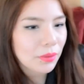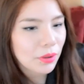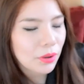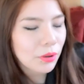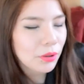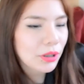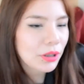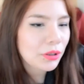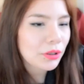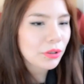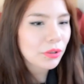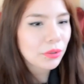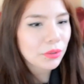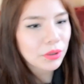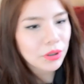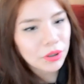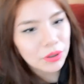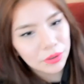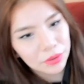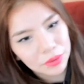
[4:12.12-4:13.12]
Oh, that's so
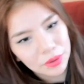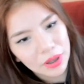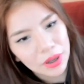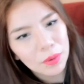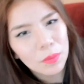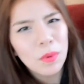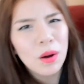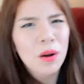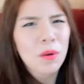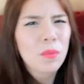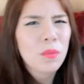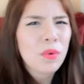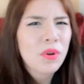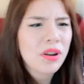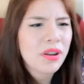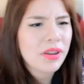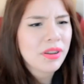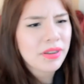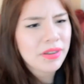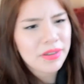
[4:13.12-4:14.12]
cute. I want
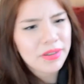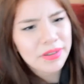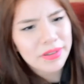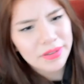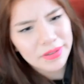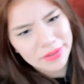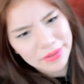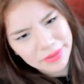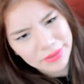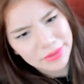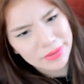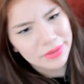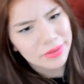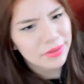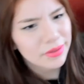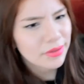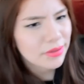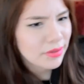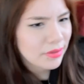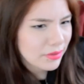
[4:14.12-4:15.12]
one.
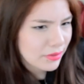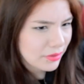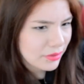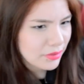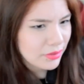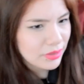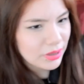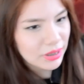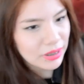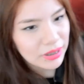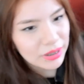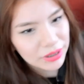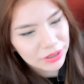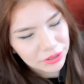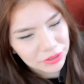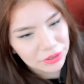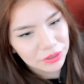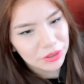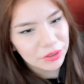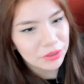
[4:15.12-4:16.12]

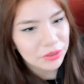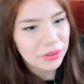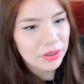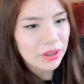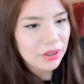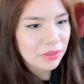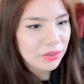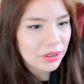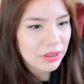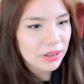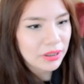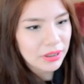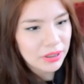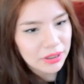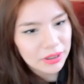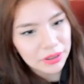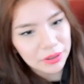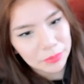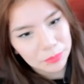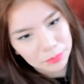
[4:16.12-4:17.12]
He's cute. I really
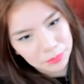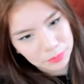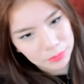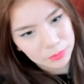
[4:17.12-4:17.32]
like him.